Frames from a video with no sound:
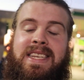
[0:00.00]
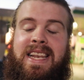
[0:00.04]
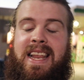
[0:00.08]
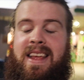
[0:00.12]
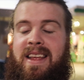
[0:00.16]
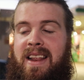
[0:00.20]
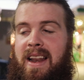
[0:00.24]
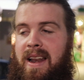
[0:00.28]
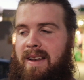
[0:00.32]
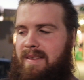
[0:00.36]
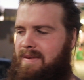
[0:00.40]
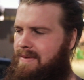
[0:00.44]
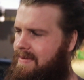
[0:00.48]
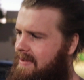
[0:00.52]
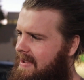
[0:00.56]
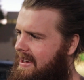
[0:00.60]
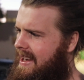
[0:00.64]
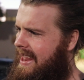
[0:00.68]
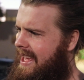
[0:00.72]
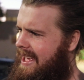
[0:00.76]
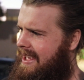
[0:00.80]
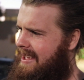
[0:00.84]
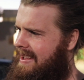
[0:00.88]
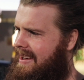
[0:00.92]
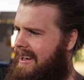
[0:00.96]
this le
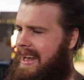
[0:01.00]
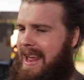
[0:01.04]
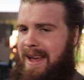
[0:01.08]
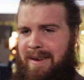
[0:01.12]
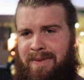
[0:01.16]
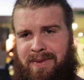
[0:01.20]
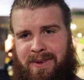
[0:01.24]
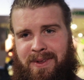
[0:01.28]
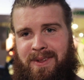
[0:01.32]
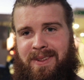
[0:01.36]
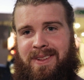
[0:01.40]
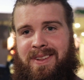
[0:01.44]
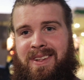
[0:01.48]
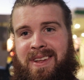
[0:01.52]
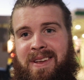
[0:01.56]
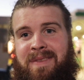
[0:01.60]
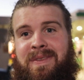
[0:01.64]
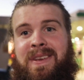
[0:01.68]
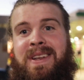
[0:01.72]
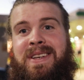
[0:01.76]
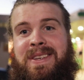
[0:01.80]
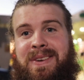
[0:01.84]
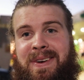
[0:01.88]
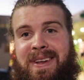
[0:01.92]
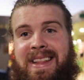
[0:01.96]
le level, if
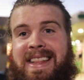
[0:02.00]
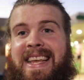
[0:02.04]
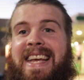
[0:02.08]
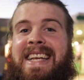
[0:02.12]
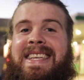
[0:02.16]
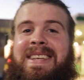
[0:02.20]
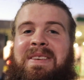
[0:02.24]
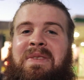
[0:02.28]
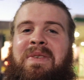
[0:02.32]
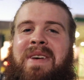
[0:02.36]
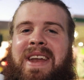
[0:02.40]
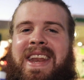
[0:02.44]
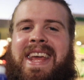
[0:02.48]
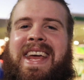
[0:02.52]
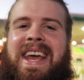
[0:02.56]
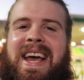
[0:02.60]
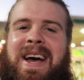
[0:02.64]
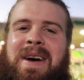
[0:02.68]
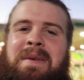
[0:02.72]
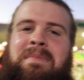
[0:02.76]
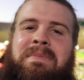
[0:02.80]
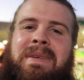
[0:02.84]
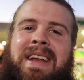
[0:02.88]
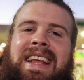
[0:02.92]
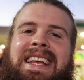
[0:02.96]
you enjoyed this
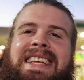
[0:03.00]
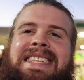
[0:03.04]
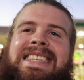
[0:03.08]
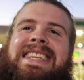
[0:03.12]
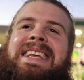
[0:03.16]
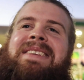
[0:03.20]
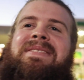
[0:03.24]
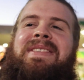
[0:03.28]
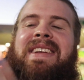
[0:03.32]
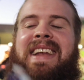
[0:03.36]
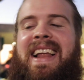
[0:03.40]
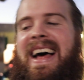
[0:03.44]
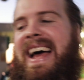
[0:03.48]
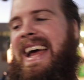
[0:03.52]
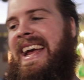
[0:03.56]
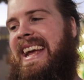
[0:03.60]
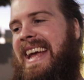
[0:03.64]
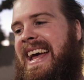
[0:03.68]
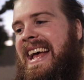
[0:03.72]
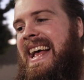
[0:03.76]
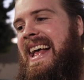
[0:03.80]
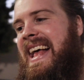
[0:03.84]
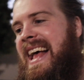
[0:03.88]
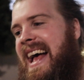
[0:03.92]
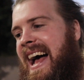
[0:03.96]
video, please leave a like,
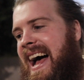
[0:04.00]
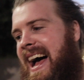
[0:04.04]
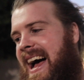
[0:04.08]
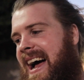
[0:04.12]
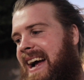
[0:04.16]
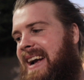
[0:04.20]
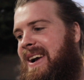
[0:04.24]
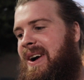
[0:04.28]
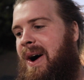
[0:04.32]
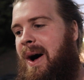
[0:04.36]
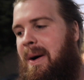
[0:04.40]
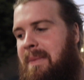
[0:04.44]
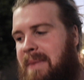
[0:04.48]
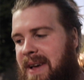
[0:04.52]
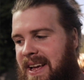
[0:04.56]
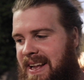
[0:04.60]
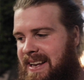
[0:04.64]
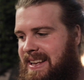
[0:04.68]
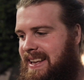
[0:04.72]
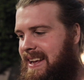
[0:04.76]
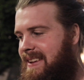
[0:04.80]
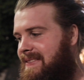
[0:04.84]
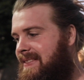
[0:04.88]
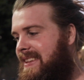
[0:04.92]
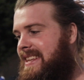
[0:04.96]
uh,
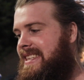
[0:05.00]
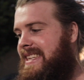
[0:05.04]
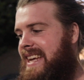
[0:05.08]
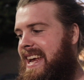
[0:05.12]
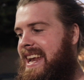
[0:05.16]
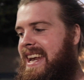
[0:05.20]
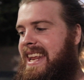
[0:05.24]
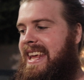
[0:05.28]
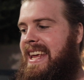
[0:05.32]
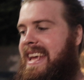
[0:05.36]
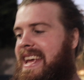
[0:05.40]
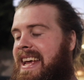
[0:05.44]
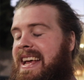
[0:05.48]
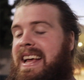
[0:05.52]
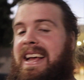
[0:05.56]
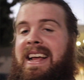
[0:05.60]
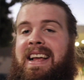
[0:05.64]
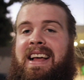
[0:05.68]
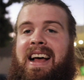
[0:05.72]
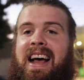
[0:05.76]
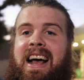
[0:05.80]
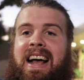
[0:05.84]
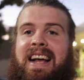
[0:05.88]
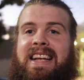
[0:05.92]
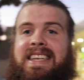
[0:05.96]
comment if there's any
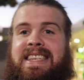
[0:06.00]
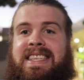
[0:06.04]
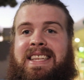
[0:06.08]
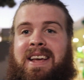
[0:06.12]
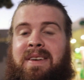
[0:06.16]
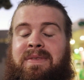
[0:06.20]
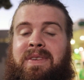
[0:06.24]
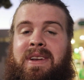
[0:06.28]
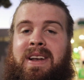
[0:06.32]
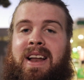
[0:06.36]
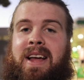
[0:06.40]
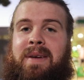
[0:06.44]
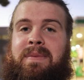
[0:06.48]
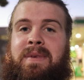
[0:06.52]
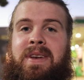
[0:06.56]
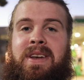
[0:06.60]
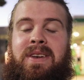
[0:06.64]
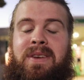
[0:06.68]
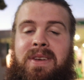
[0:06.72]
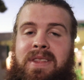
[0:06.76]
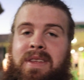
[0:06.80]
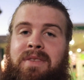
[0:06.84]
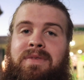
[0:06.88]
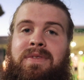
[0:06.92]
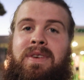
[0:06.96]
uh, stuff you'd like me to
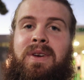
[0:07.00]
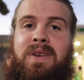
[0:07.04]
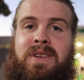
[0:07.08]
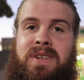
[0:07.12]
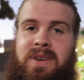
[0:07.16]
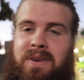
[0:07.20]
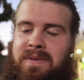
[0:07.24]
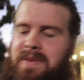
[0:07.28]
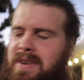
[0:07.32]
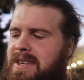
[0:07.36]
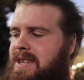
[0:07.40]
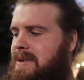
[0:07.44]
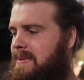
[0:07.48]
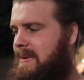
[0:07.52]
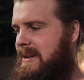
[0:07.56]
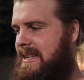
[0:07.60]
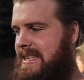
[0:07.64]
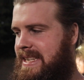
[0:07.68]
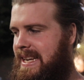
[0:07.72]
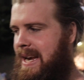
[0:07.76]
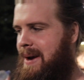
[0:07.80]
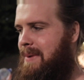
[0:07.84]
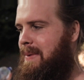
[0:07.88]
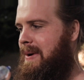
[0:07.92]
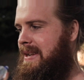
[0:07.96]
do in the future. If you just want to
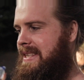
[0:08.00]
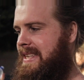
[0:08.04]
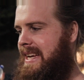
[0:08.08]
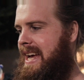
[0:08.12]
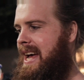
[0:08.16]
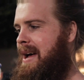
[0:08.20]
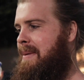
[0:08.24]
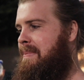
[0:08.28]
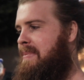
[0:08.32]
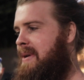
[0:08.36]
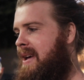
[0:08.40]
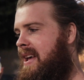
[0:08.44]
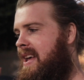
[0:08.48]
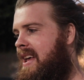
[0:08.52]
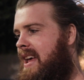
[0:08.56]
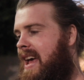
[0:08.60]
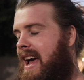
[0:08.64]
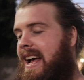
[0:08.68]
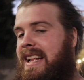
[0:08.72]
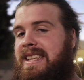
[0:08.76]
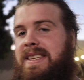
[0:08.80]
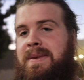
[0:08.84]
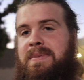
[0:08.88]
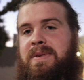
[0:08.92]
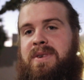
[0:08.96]
say what's up,
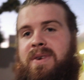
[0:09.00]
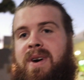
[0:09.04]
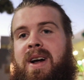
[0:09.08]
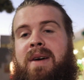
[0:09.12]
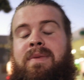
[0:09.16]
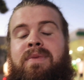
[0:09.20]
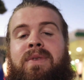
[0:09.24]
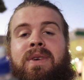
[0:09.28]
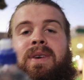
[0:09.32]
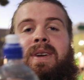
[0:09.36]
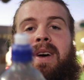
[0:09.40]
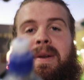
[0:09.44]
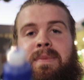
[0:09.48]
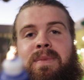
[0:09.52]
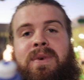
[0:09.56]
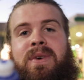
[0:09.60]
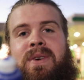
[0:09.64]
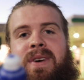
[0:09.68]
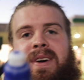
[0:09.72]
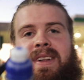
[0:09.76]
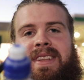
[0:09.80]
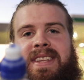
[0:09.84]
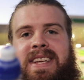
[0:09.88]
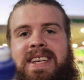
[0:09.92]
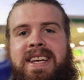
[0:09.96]
and subscribe for a lot more
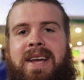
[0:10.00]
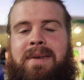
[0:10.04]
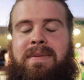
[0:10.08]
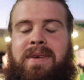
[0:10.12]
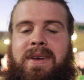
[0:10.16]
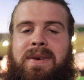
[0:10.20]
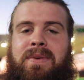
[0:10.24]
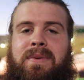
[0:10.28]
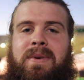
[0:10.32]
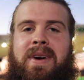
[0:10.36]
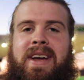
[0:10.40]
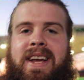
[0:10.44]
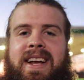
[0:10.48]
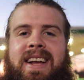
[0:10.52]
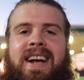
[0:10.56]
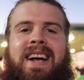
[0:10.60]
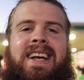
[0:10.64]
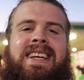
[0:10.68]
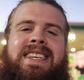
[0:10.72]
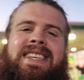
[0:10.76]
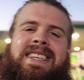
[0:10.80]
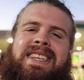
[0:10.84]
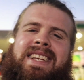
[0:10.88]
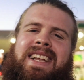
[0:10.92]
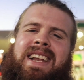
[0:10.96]
content coming your way,
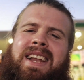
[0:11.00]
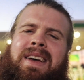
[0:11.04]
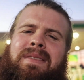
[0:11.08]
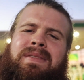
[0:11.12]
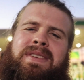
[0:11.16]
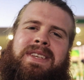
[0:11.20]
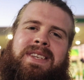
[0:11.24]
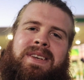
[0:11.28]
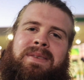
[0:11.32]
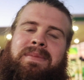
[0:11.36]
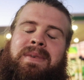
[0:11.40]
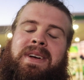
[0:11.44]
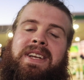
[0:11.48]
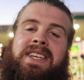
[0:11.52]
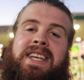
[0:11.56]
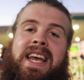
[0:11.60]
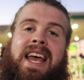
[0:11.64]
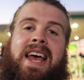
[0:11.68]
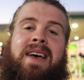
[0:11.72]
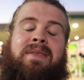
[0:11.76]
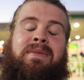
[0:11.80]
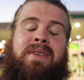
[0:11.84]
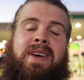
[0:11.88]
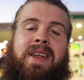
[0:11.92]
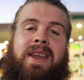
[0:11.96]
guys. Love you so much.
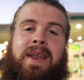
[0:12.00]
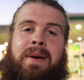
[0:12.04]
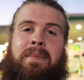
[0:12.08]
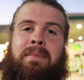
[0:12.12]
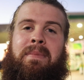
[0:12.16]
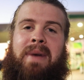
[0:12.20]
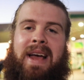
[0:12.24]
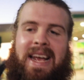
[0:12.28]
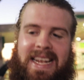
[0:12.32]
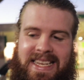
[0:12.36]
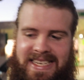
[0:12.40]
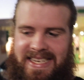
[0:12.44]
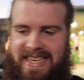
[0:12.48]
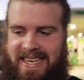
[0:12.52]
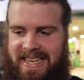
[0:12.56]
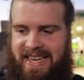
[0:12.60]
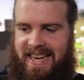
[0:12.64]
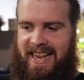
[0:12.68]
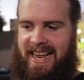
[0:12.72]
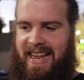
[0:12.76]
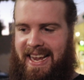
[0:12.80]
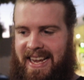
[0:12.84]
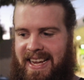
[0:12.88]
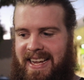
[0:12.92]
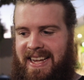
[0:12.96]
Have an amazing
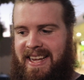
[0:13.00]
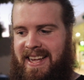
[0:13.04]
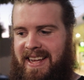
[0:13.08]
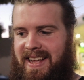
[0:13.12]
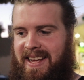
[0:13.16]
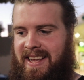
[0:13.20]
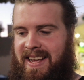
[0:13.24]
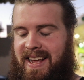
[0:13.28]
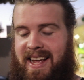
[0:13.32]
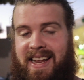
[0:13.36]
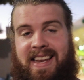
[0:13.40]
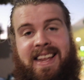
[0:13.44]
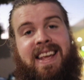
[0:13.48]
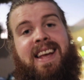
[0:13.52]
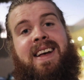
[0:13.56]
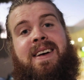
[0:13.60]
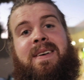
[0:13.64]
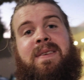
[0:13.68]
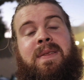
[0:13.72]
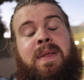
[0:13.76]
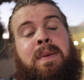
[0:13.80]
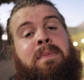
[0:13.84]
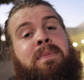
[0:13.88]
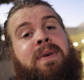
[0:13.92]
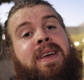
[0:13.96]
day. And yeah,
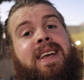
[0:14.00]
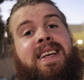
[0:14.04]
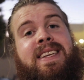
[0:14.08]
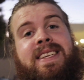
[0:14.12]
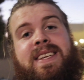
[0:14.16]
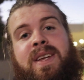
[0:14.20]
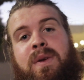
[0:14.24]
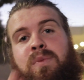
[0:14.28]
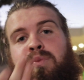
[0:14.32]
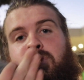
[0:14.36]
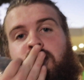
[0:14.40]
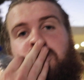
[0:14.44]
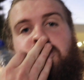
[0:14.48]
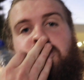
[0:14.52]
peace.